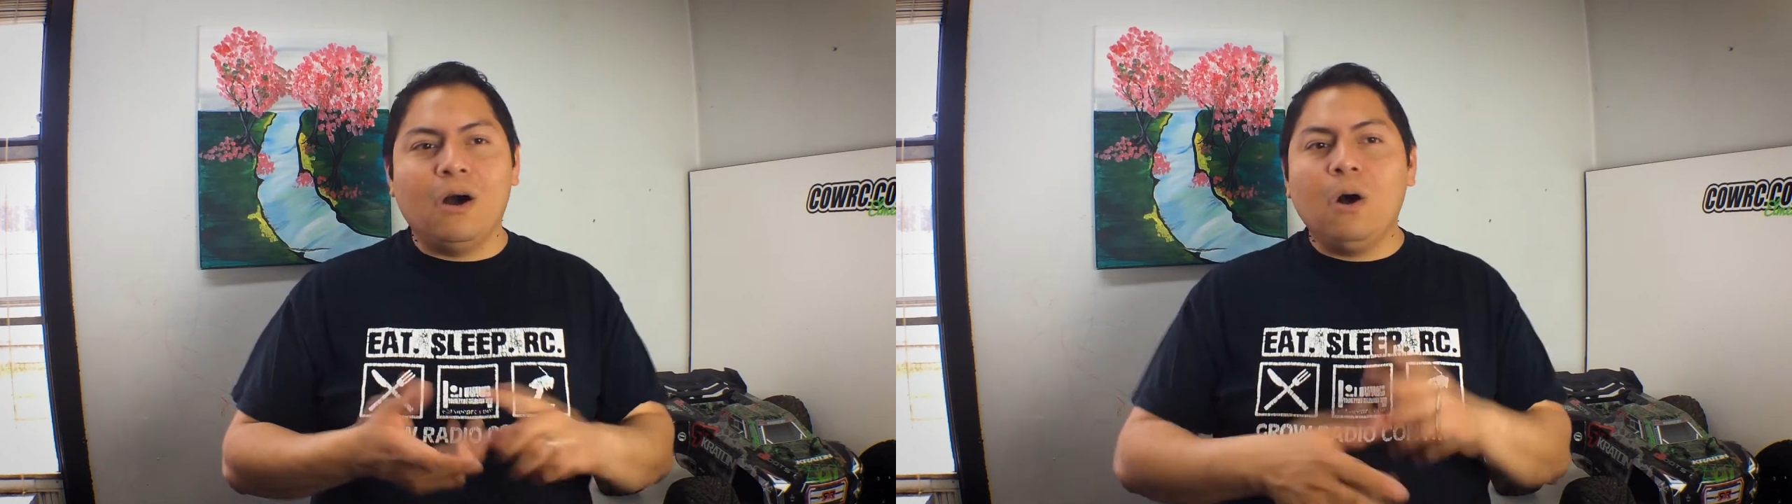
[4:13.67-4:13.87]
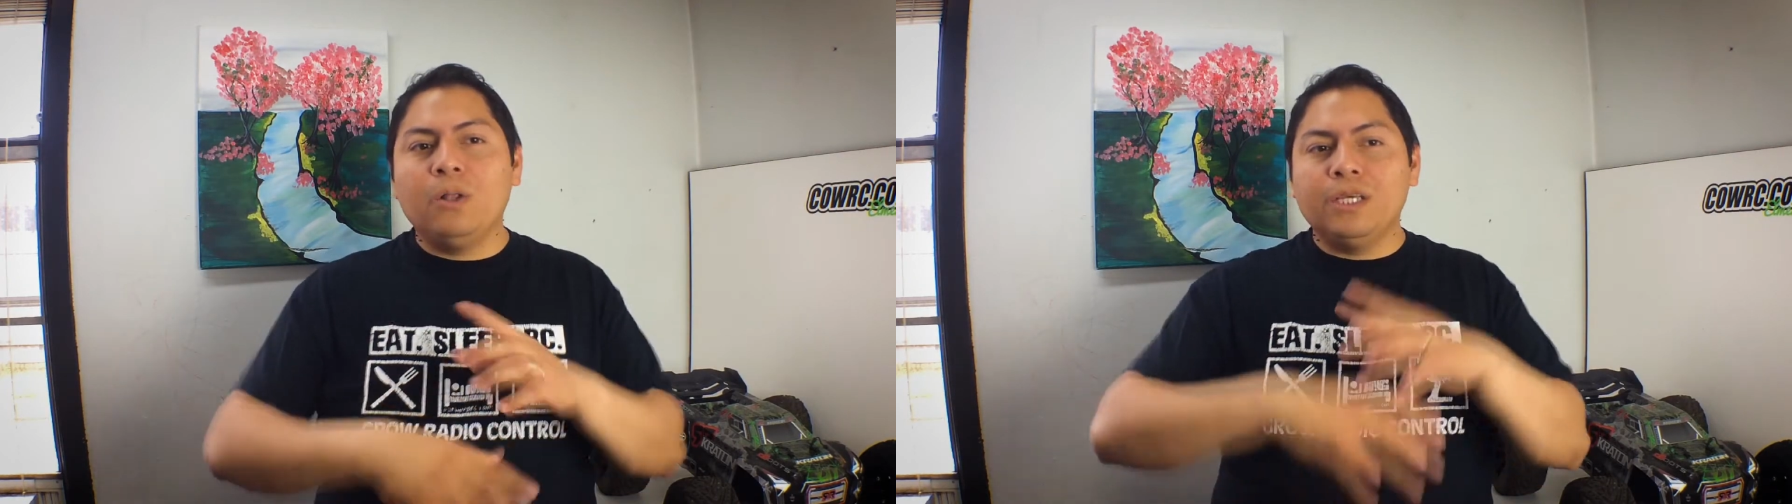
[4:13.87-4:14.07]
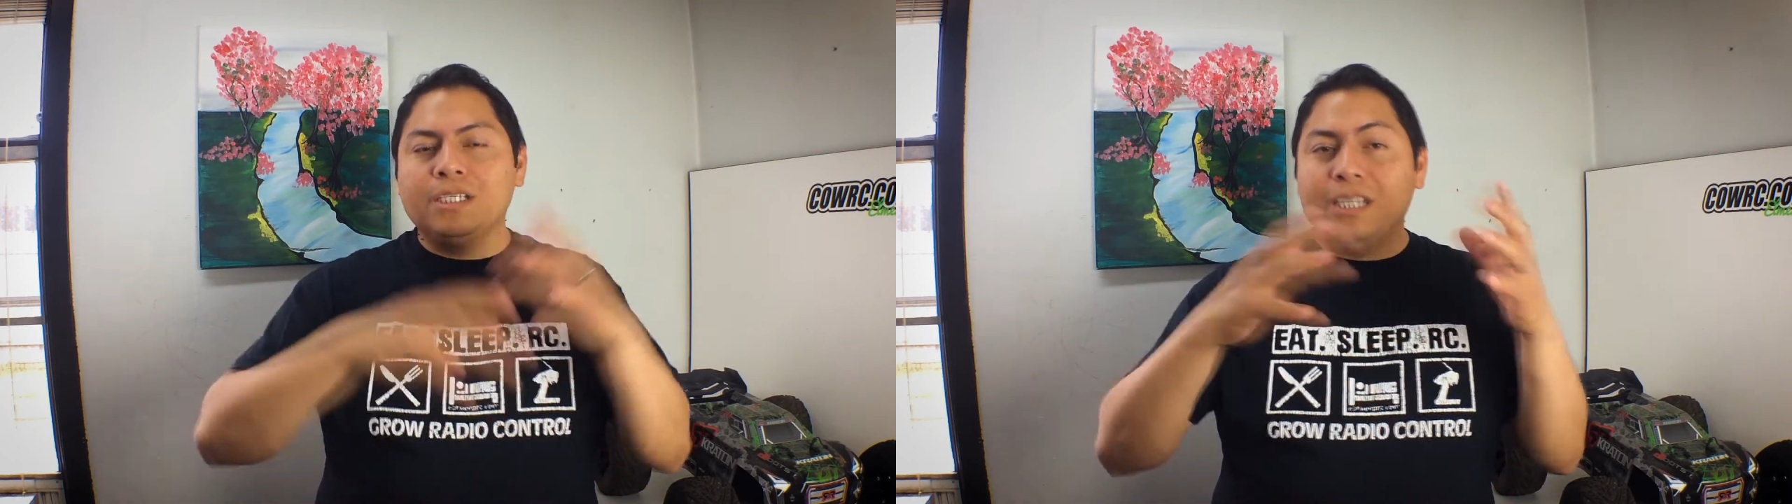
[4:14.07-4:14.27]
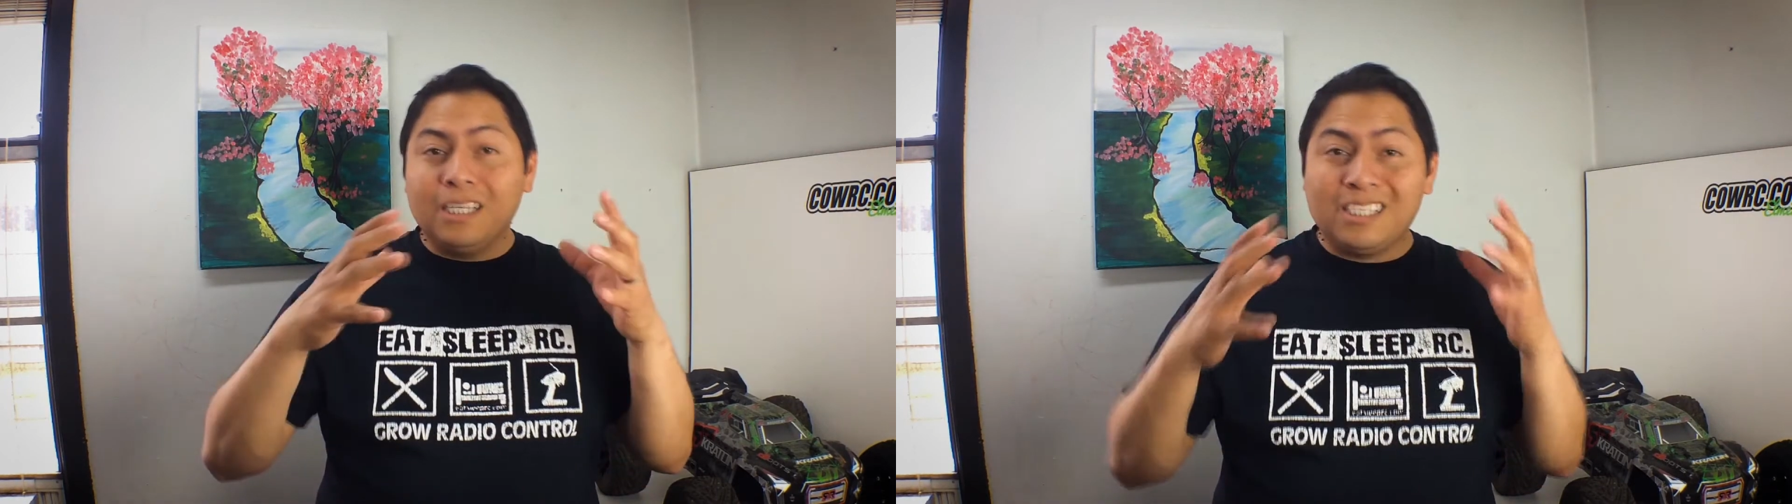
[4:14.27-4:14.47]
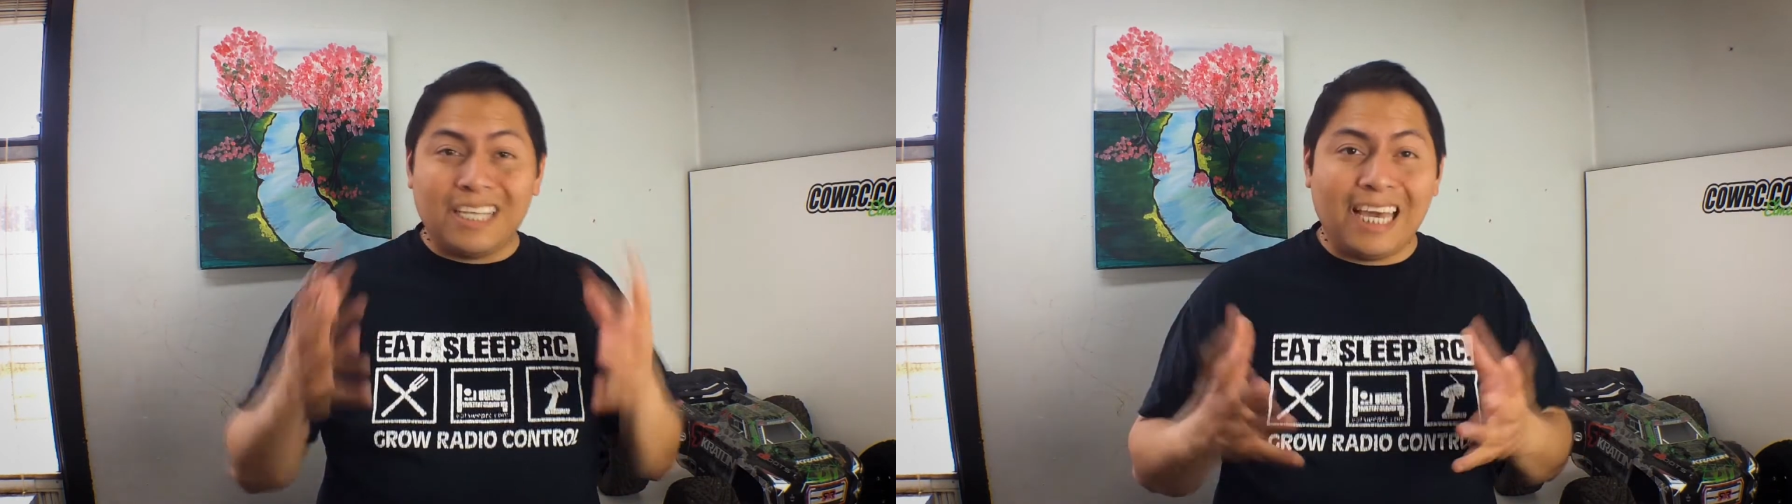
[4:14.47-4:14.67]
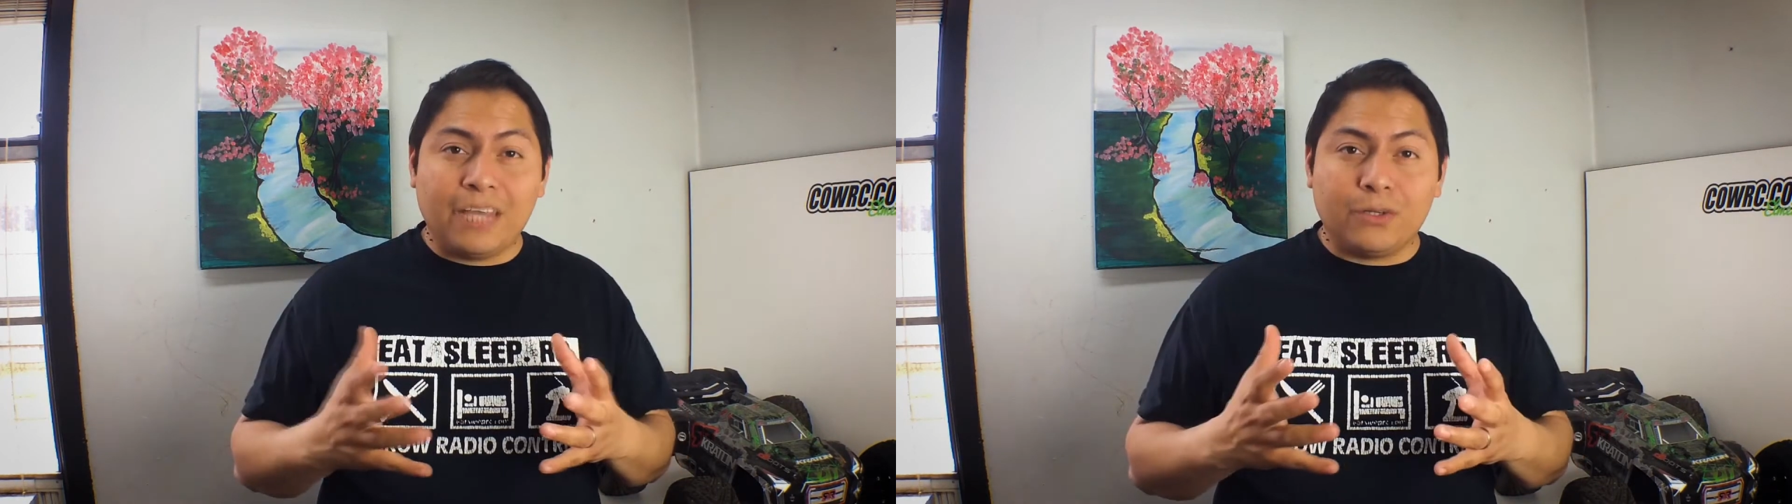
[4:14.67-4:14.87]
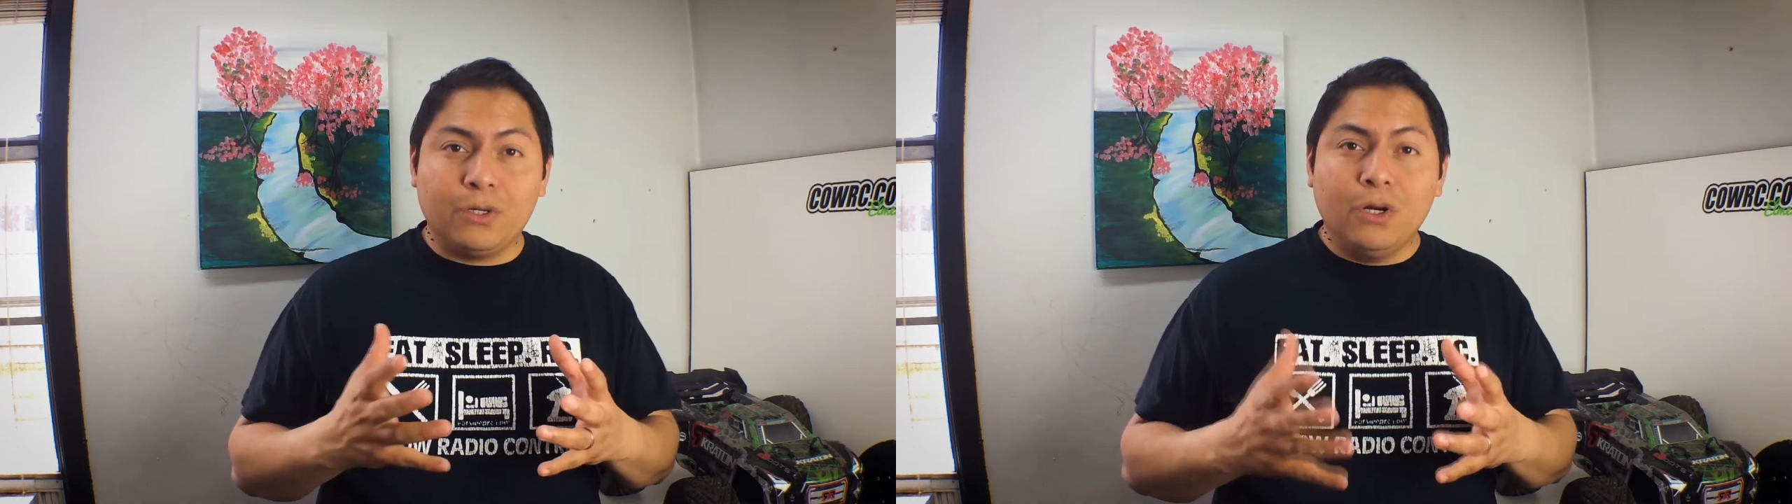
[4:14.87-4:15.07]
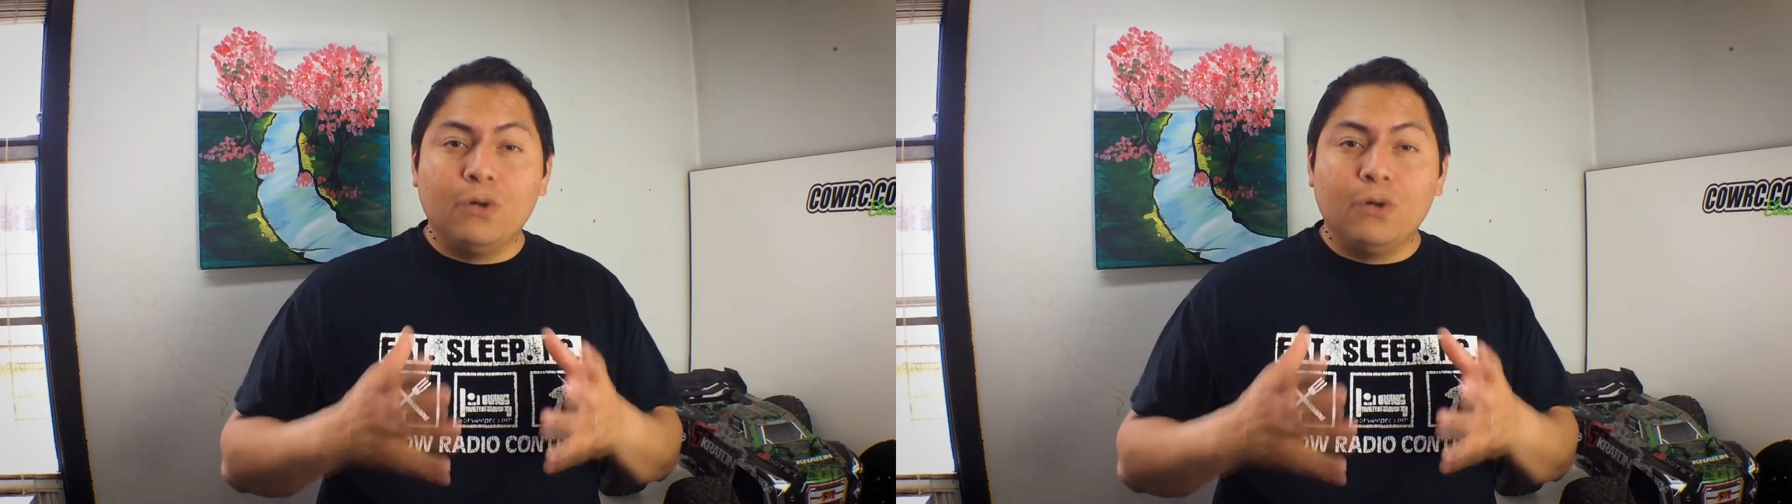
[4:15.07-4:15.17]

all these things together